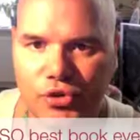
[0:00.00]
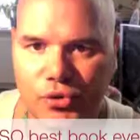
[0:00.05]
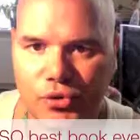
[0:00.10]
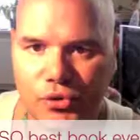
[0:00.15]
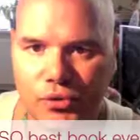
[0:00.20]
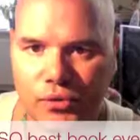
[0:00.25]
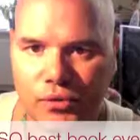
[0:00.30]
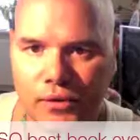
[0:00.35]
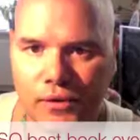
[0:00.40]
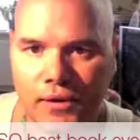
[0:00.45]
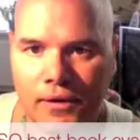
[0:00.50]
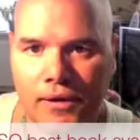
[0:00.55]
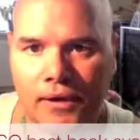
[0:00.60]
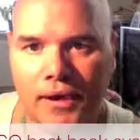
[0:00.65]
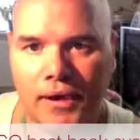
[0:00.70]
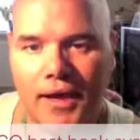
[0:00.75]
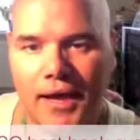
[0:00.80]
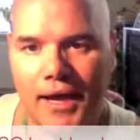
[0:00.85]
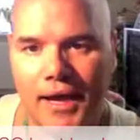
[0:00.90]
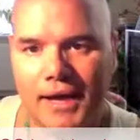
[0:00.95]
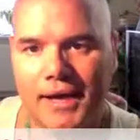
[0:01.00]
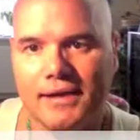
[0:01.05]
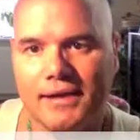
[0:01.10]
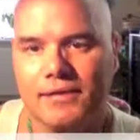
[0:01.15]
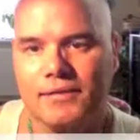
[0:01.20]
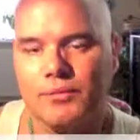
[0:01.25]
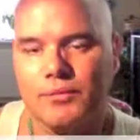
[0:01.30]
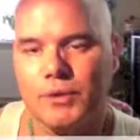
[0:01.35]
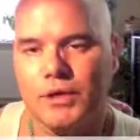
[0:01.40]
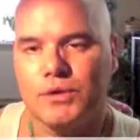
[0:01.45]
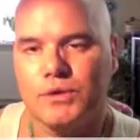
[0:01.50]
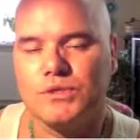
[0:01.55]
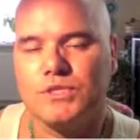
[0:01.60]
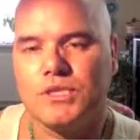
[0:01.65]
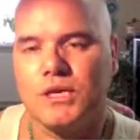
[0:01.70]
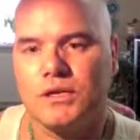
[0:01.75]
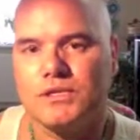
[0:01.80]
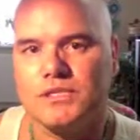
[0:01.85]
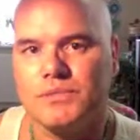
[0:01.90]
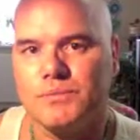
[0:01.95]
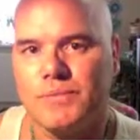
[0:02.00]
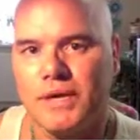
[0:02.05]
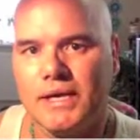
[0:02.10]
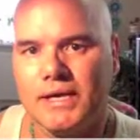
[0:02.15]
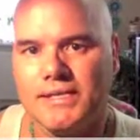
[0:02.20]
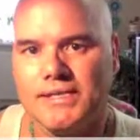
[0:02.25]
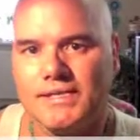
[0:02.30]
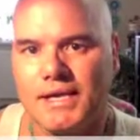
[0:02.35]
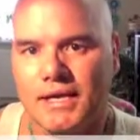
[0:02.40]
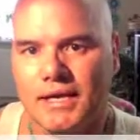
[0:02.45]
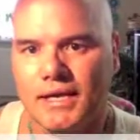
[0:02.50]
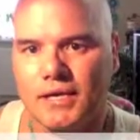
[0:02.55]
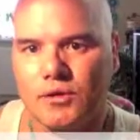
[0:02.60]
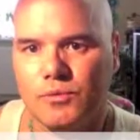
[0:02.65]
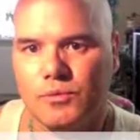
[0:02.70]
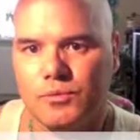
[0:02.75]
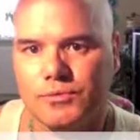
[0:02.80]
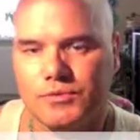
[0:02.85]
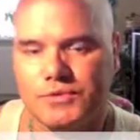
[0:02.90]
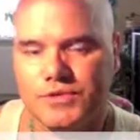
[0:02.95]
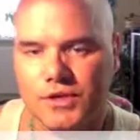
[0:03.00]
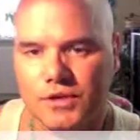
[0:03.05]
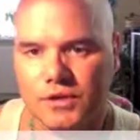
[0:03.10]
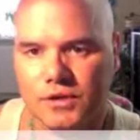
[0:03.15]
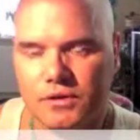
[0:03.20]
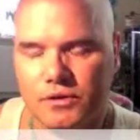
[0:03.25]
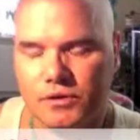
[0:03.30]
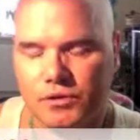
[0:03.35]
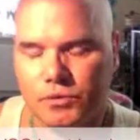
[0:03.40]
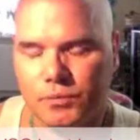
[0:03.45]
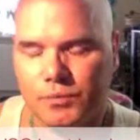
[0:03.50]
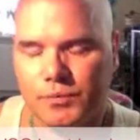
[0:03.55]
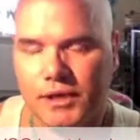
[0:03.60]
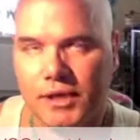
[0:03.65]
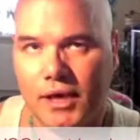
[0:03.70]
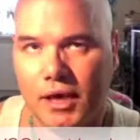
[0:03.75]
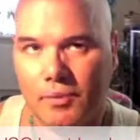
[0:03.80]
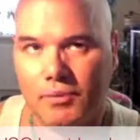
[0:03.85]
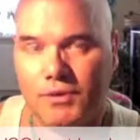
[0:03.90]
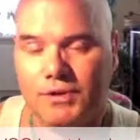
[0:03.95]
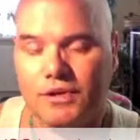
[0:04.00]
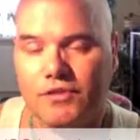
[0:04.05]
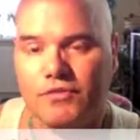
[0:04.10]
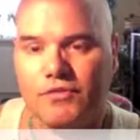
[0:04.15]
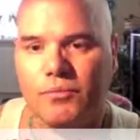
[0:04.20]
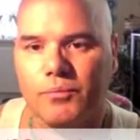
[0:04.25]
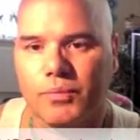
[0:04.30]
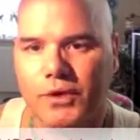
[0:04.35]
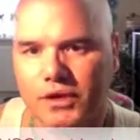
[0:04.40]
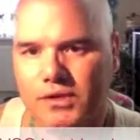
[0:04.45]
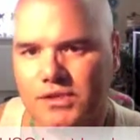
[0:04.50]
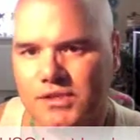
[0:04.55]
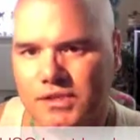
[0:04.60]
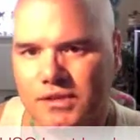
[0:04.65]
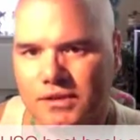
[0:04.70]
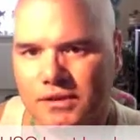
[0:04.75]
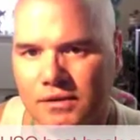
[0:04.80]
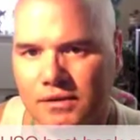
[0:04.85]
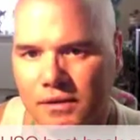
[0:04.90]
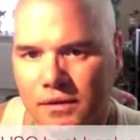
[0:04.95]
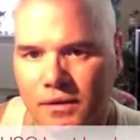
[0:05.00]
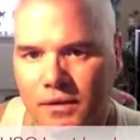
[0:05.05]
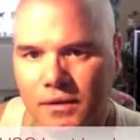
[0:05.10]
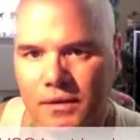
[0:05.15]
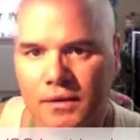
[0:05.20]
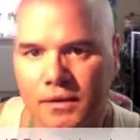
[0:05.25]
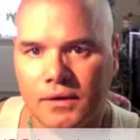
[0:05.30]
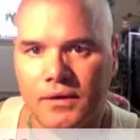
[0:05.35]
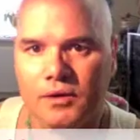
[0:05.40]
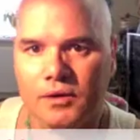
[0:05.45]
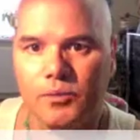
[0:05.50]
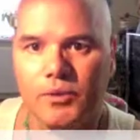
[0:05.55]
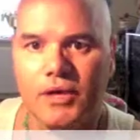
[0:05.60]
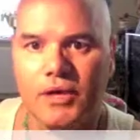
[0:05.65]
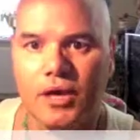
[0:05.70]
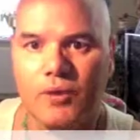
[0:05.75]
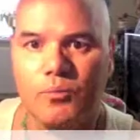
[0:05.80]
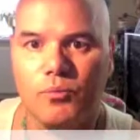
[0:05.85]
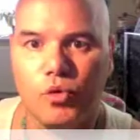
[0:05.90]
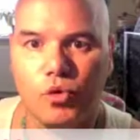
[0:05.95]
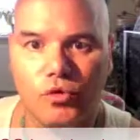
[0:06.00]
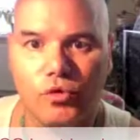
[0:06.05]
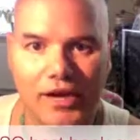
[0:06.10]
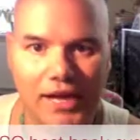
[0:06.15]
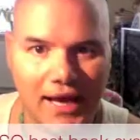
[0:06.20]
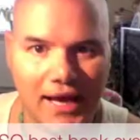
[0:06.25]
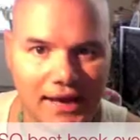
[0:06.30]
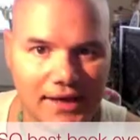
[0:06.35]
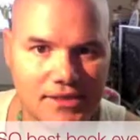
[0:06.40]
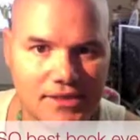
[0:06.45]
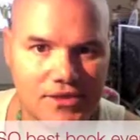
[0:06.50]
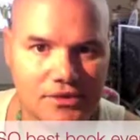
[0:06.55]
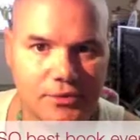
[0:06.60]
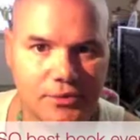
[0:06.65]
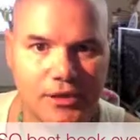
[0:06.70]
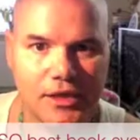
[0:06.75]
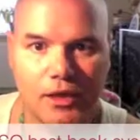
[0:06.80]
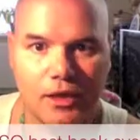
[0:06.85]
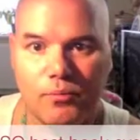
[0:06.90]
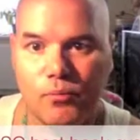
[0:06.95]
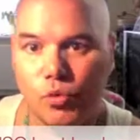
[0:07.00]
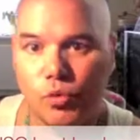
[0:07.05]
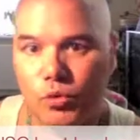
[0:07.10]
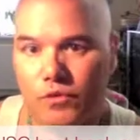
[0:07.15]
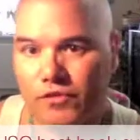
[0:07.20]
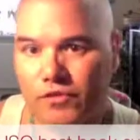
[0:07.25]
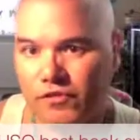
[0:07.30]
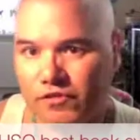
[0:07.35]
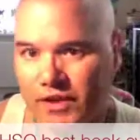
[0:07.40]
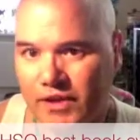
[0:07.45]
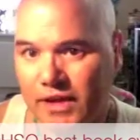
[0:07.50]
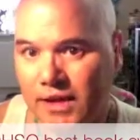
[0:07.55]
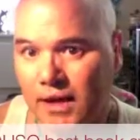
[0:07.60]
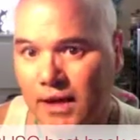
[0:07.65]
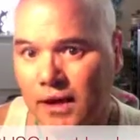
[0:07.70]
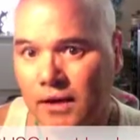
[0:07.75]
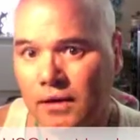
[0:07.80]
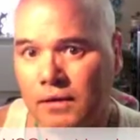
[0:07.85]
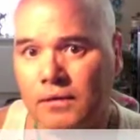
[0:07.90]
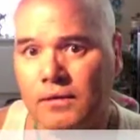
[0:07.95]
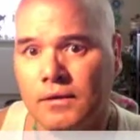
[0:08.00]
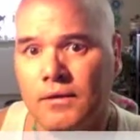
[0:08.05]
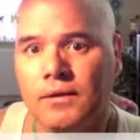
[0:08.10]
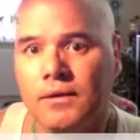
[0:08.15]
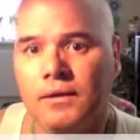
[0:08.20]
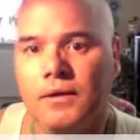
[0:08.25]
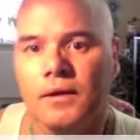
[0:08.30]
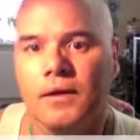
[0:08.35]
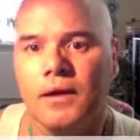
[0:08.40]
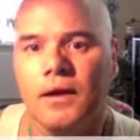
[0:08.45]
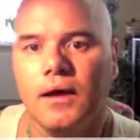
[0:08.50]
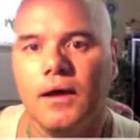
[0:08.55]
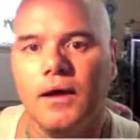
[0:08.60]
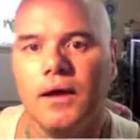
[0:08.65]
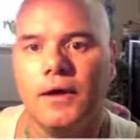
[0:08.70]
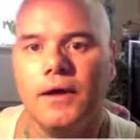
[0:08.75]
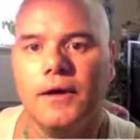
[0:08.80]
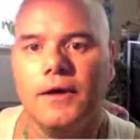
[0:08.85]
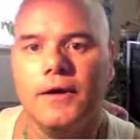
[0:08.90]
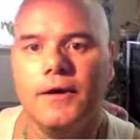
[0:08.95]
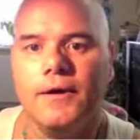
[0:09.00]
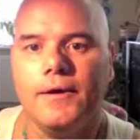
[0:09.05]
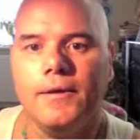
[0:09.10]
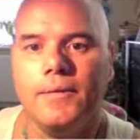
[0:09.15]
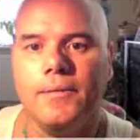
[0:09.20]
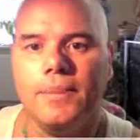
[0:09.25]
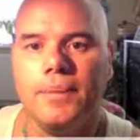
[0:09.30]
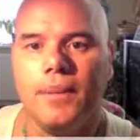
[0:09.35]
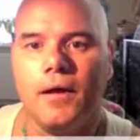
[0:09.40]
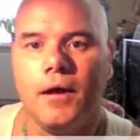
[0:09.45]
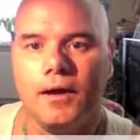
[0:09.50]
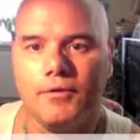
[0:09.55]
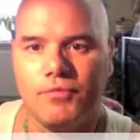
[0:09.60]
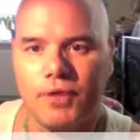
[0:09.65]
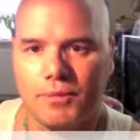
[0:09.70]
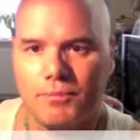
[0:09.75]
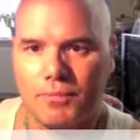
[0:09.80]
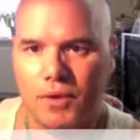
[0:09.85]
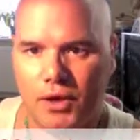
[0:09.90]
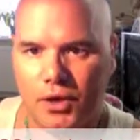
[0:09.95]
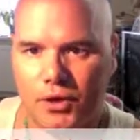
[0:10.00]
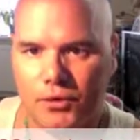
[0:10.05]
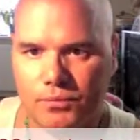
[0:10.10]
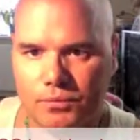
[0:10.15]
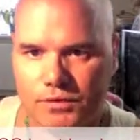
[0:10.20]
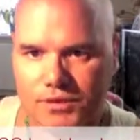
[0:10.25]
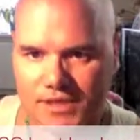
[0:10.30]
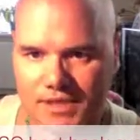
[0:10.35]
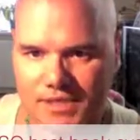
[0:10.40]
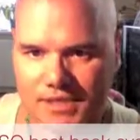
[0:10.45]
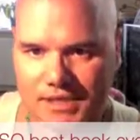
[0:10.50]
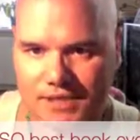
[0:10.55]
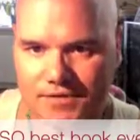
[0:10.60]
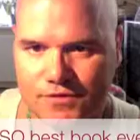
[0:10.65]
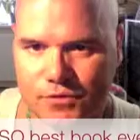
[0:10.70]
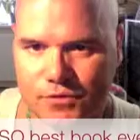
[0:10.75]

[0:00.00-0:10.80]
And when you start to meditate, you become a different person. You become more relaxed. You become more of a thinker. I run my own successful business,